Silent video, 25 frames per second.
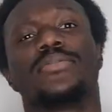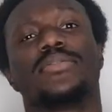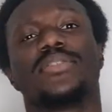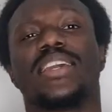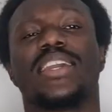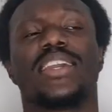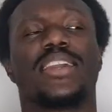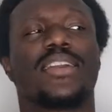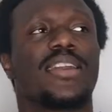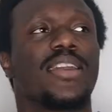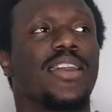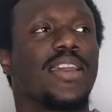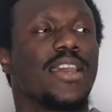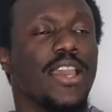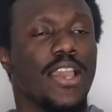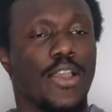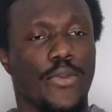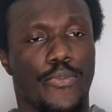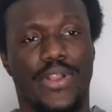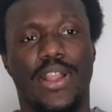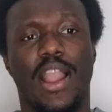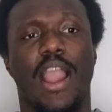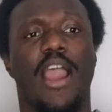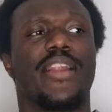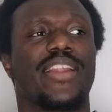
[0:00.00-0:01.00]
to say
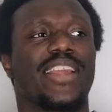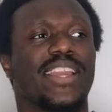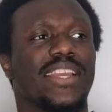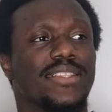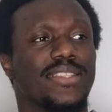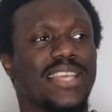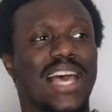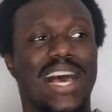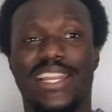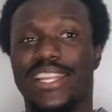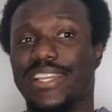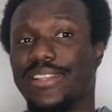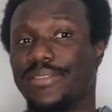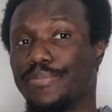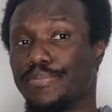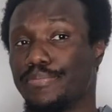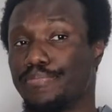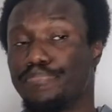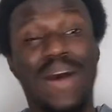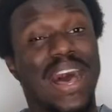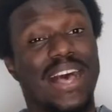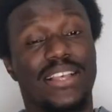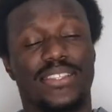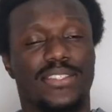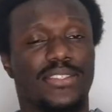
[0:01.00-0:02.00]
regarding
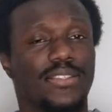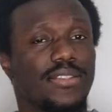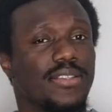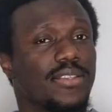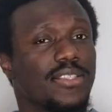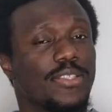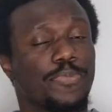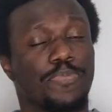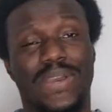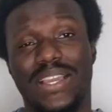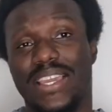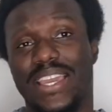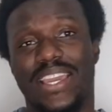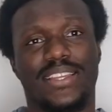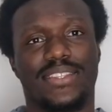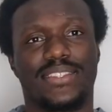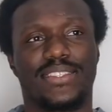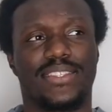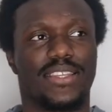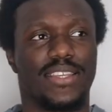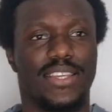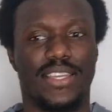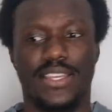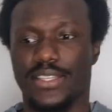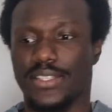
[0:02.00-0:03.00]
Italian pasta
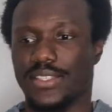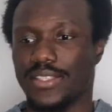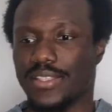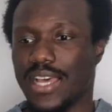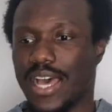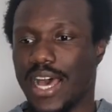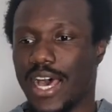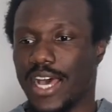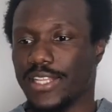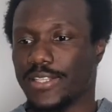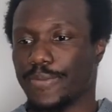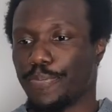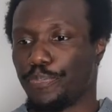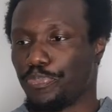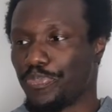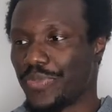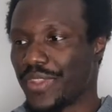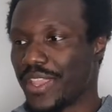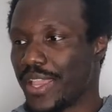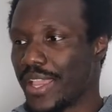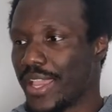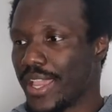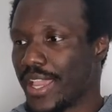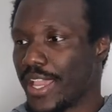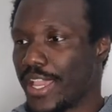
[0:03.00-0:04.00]
spaghetti is that
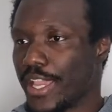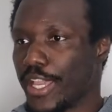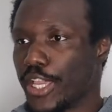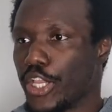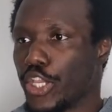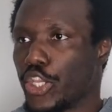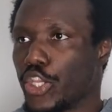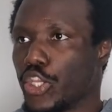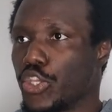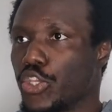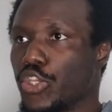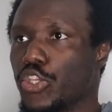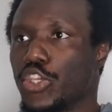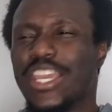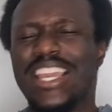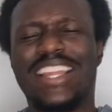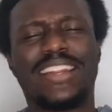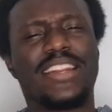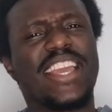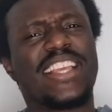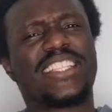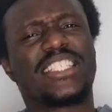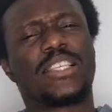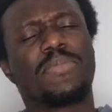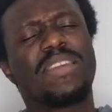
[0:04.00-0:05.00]

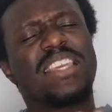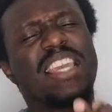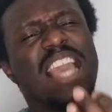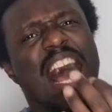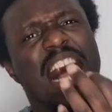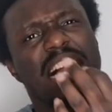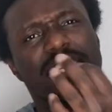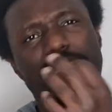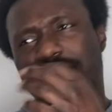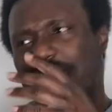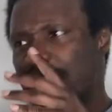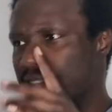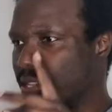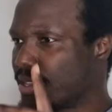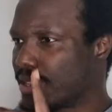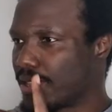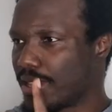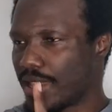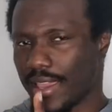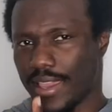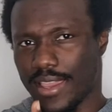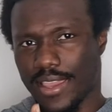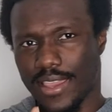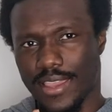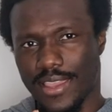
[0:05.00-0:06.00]
it needs to be al
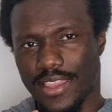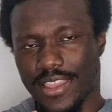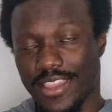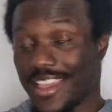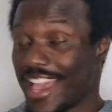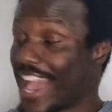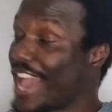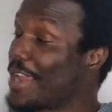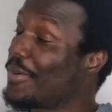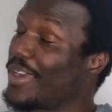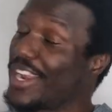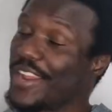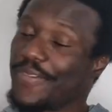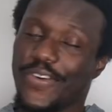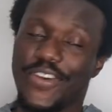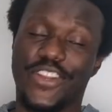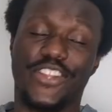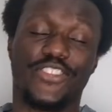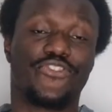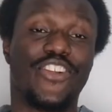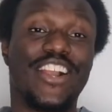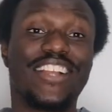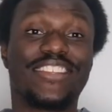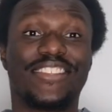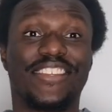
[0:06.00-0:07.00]
dente. And what I found
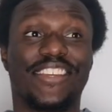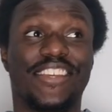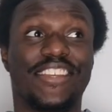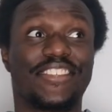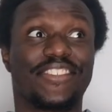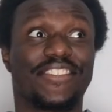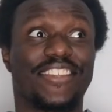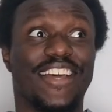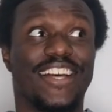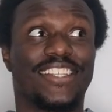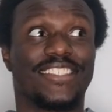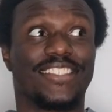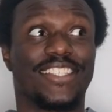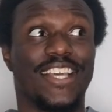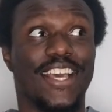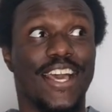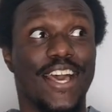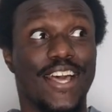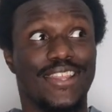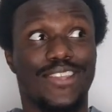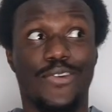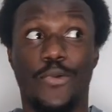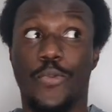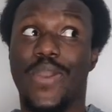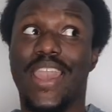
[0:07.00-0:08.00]
interesting is that
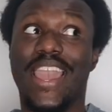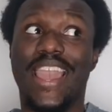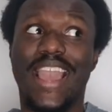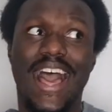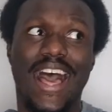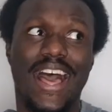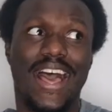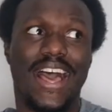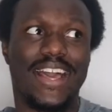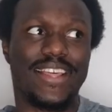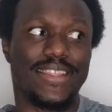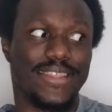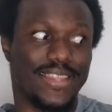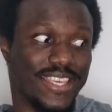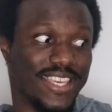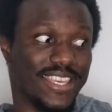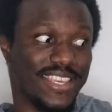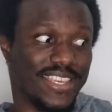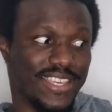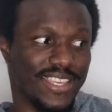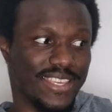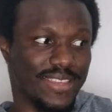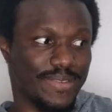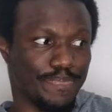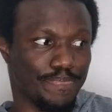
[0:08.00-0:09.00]
the way
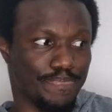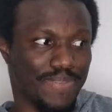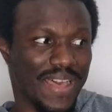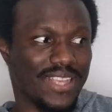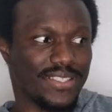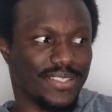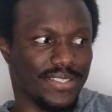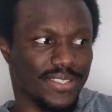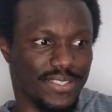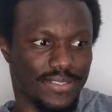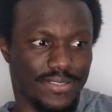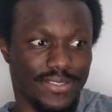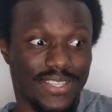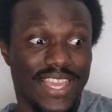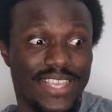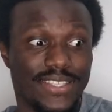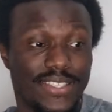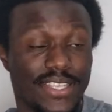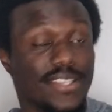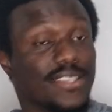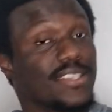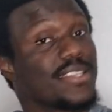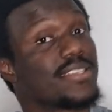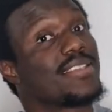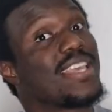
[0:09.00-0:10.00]
the pasta
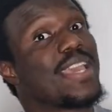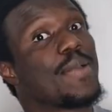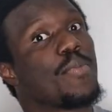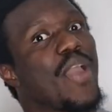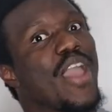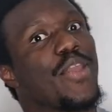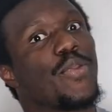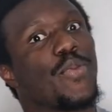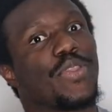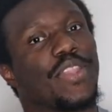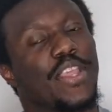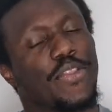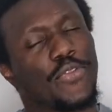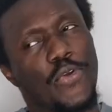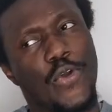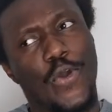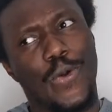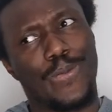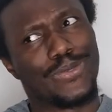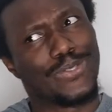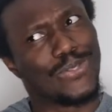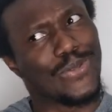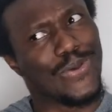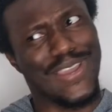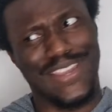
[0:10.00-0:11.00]
tastes is the same way I do it at
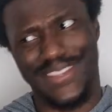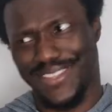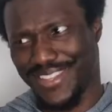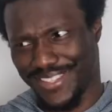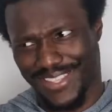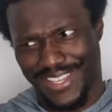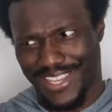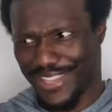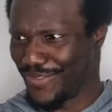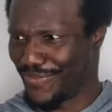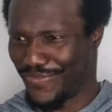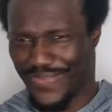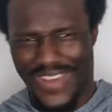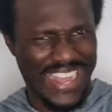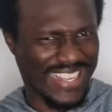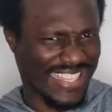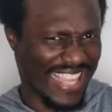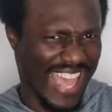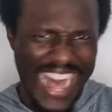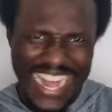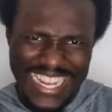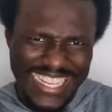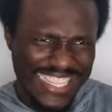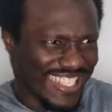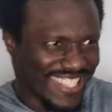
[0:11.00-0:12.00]
home, so it is in
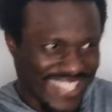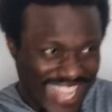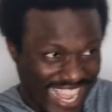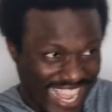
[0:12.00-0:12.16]
fact al